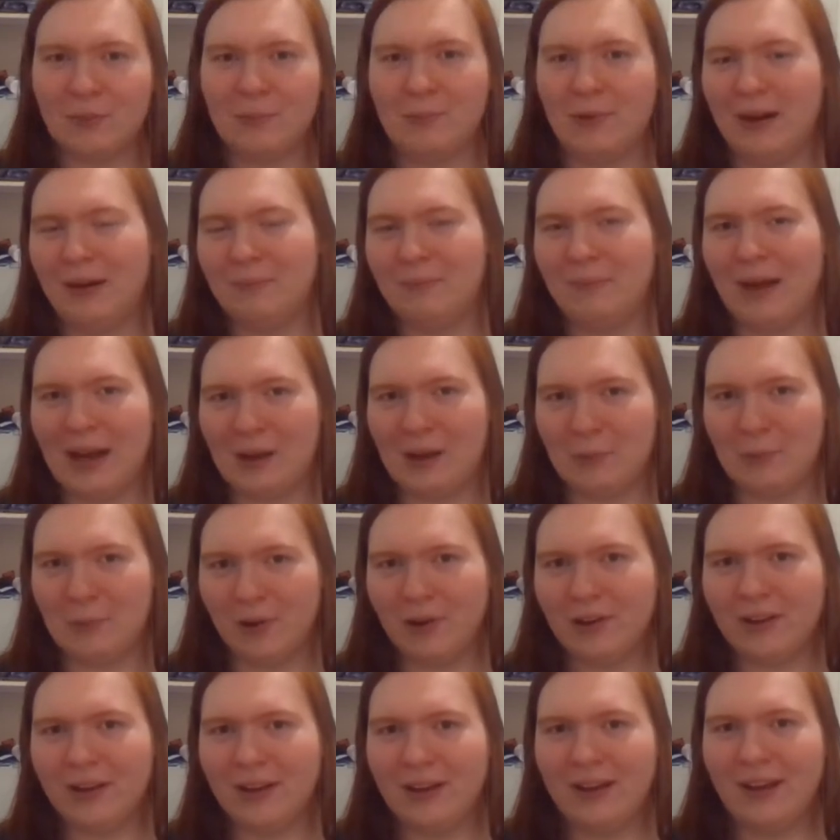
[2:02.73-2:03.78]
me from my
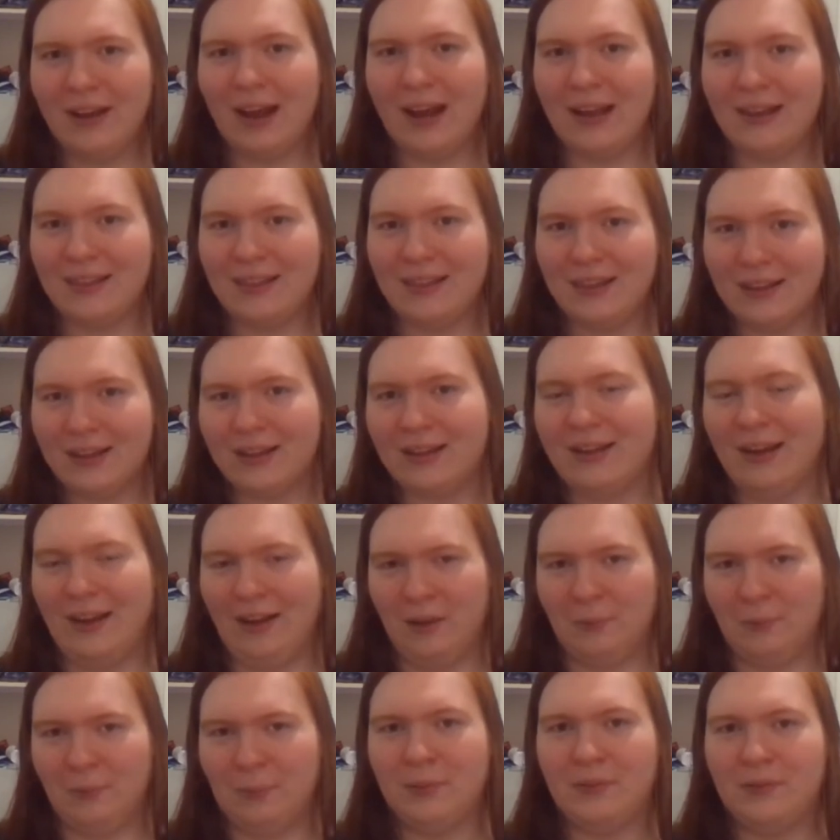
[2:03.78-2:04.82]
work, I think it can
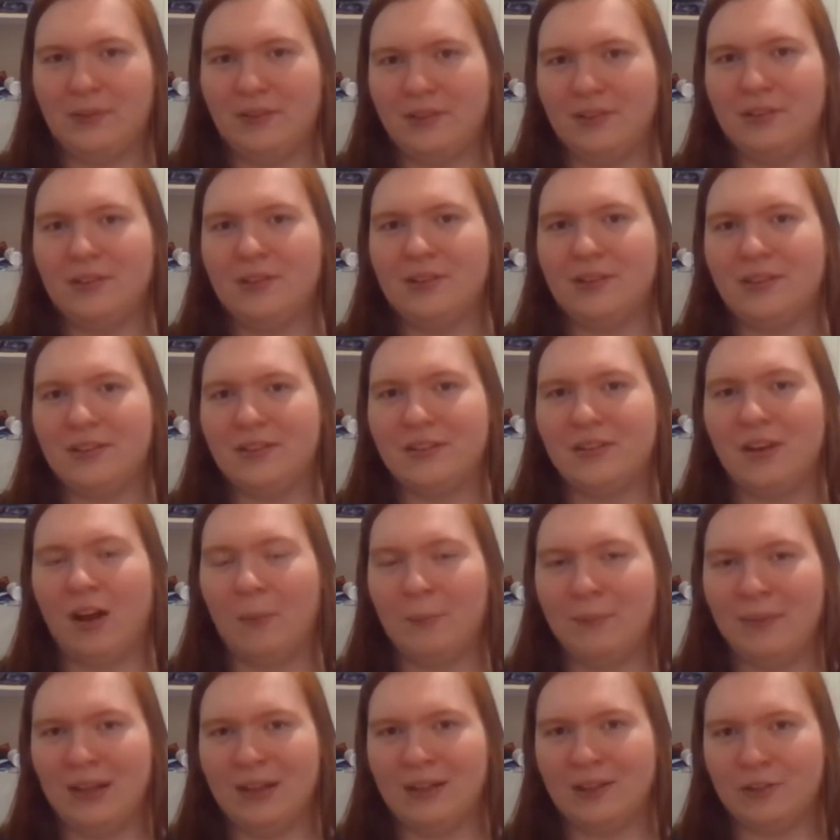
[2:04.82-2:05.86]
help students
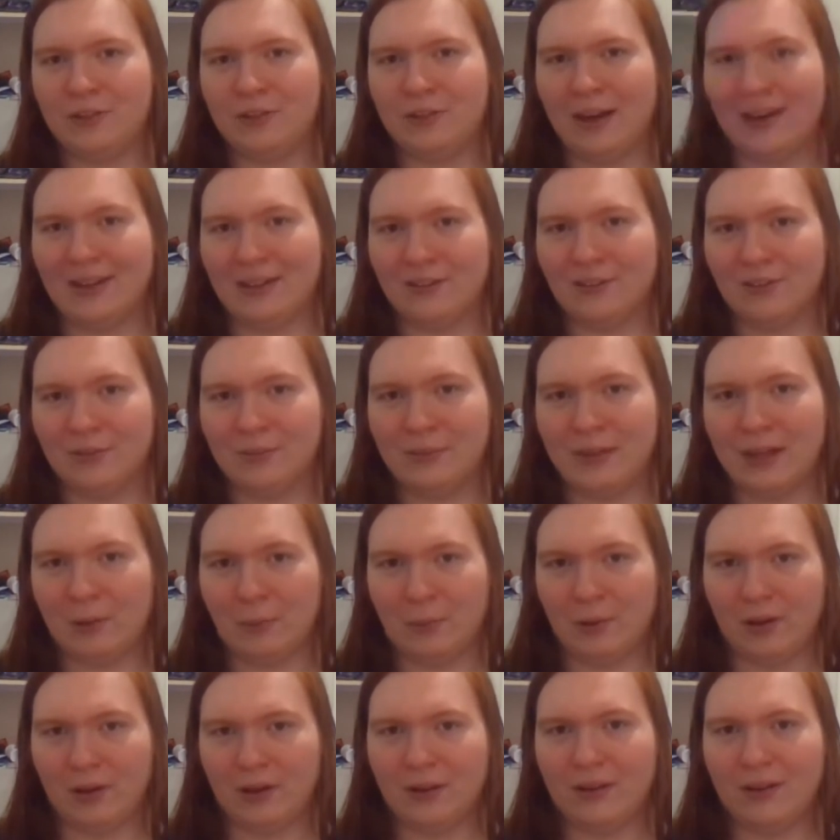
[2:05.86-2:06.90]
stop being distracted from
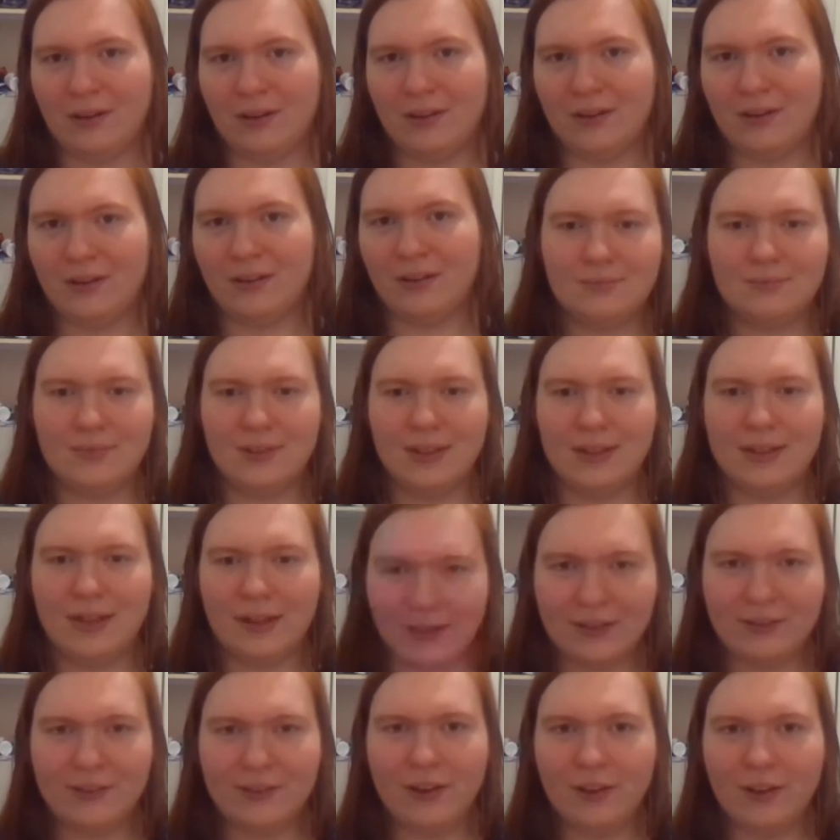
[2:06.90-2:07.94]
their work.
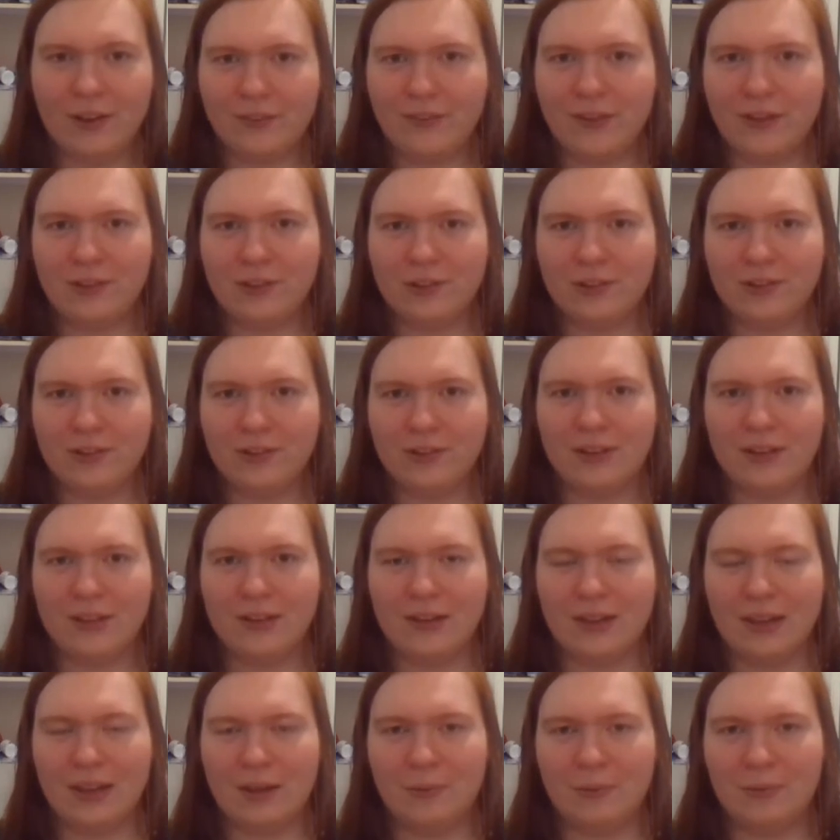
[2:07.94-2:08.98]
Now, that's all the features
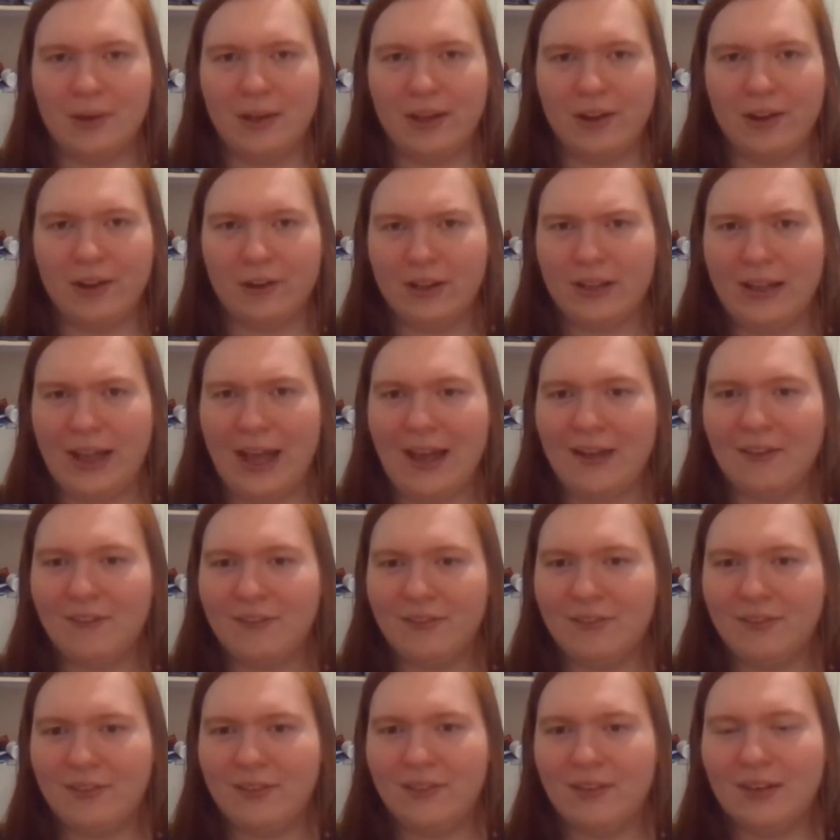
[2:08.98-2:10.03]
that we currently
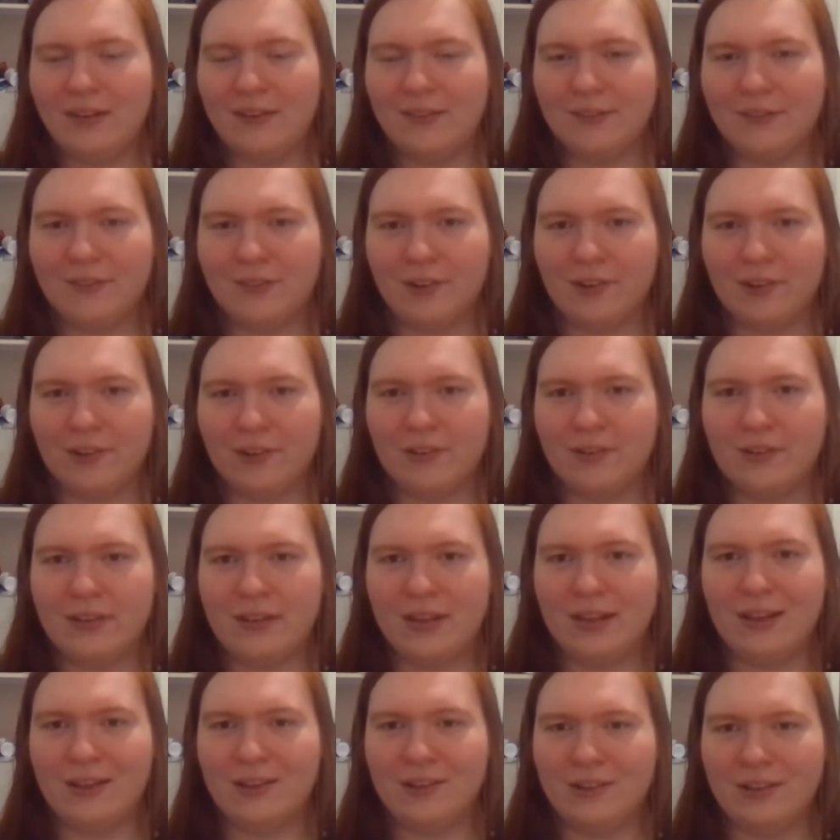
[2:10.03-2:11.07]
have for
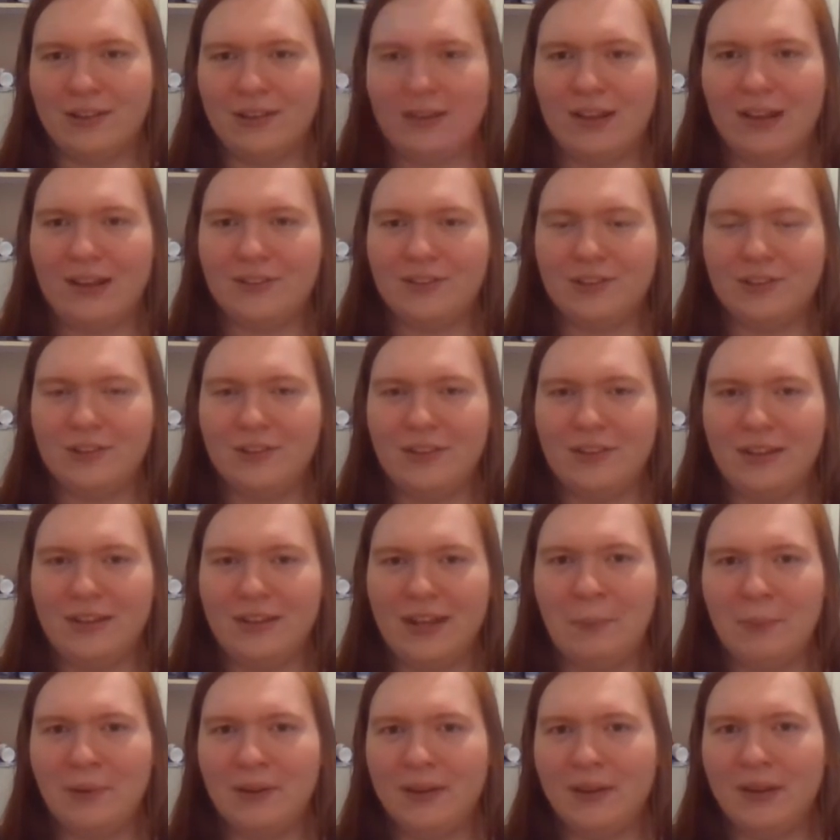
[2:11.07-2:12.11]
the Alerty Live student
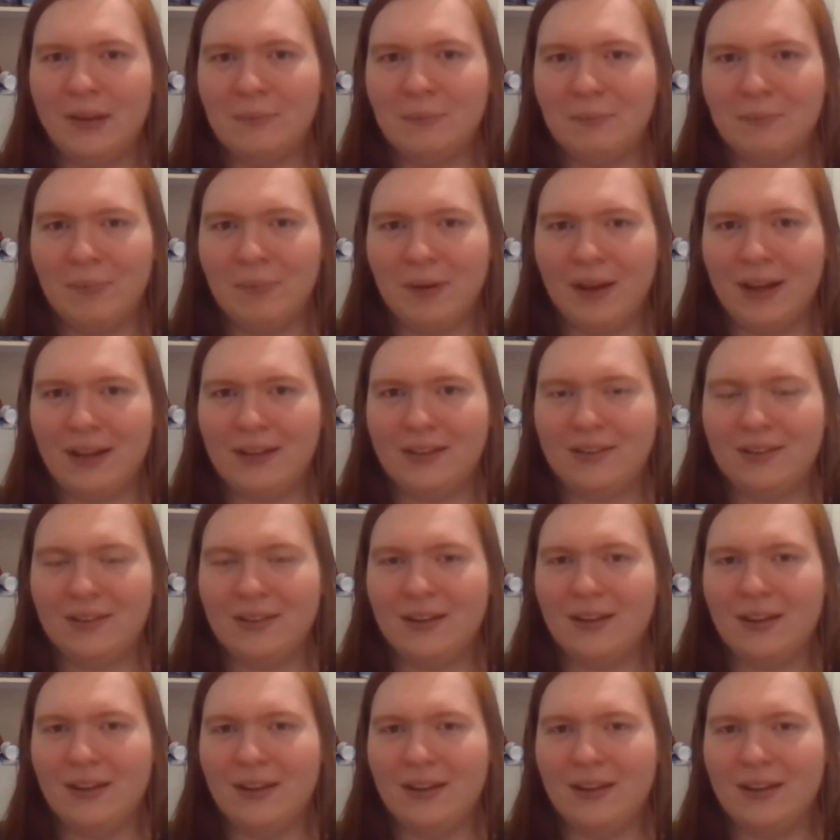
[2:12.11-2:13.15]
app, but
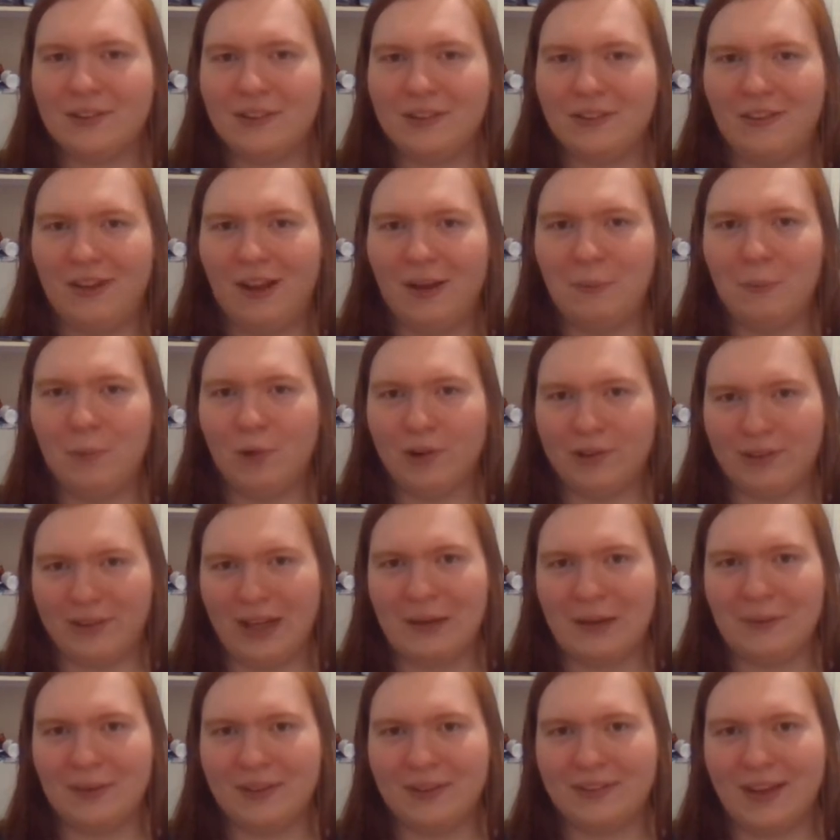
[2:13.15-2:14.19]
there's a lot more
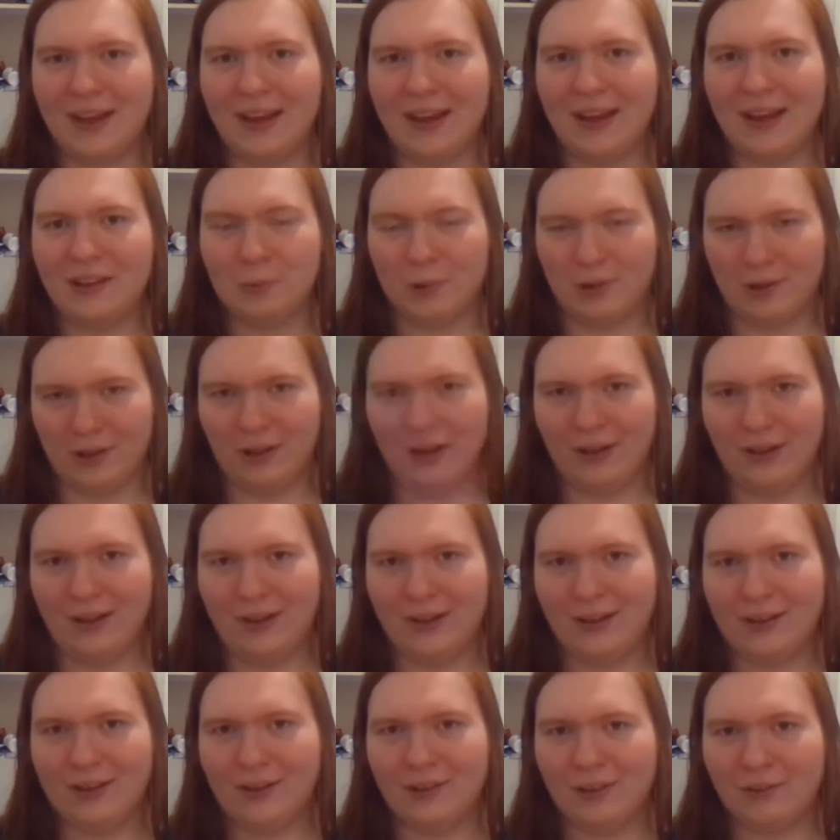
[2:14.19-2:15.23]
that I'm excited to work on
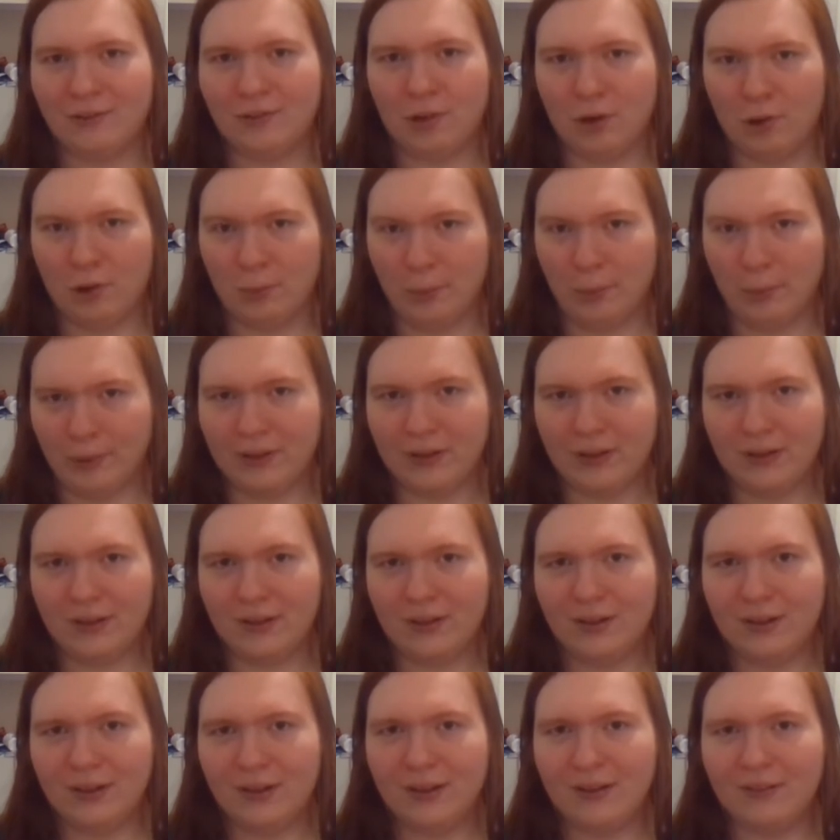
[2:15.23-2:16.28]
going forward.